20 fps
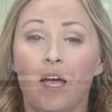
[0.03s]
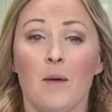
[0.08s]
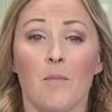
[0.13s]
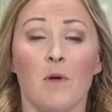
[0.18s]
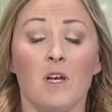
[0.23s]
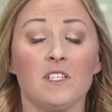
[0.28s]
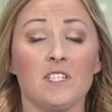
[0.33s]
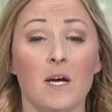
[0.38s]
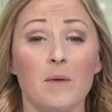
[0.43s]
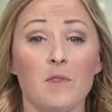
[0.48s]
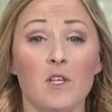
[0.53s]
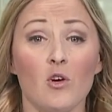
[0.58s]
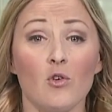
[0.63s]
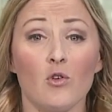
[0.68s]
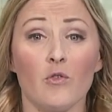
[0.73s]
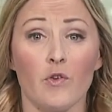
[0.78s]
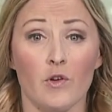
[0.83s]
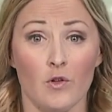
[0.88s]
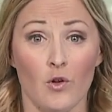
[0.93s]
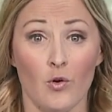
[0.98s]
Meantime,
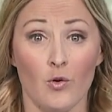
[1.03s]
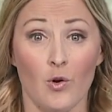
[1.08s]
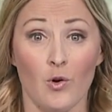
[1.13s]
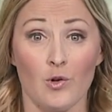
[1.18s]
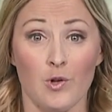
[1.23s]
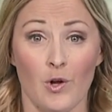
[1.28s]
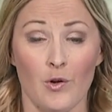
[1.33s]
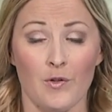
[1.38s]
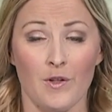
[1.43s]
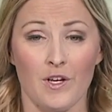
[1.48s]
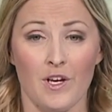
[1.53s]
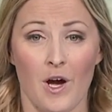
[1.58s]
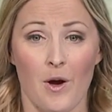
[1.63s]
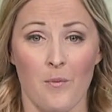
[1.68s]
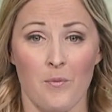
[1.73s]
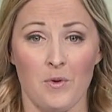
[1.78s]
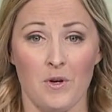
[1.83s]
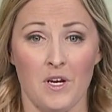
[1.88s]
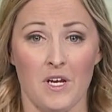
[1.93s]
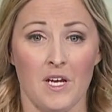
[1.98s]
the owner of a local clothing
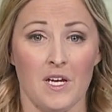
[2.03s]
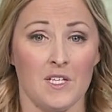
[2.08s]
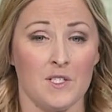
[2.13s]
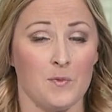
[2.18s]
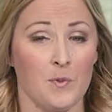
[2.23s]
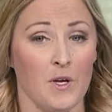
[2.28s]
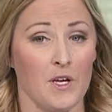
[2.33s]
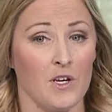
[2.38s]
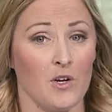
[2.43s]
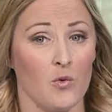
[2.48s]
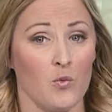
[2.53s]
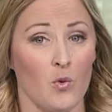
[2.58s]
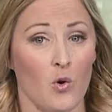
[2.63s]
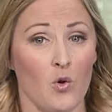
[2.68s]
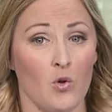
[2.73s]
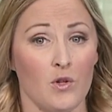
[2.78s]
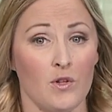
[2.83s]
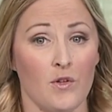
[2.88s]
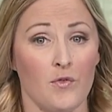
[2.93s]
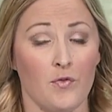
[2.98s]
company is playing a
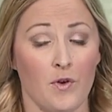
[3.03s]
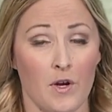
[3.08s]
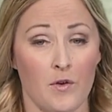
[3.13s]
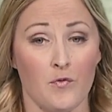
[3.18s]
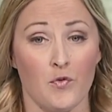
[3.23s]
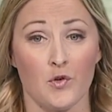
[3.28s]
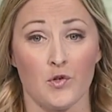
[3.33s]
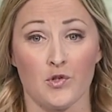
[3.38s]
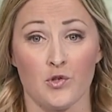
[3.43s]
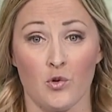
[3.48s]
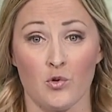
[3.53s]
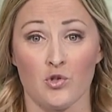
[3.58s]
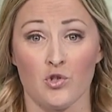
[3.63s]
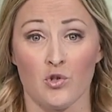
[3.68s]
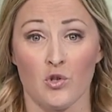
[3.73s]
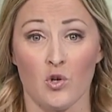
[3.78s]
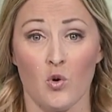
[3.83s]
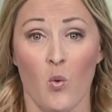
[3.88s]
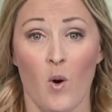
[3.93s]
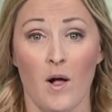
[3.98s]
role in the fight for
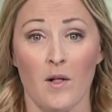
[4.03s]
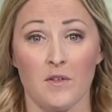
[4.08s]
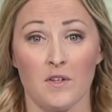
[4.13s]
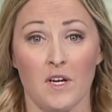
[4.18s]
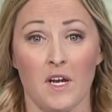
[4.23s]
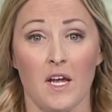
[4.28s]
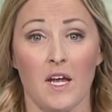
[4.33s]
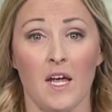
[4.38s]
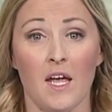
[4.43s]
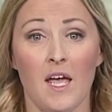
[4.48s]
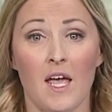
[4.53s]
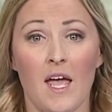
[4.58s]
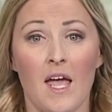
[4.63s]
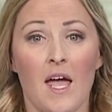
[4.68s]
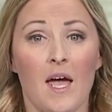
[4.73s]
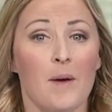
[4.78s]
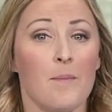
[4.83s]
social equality.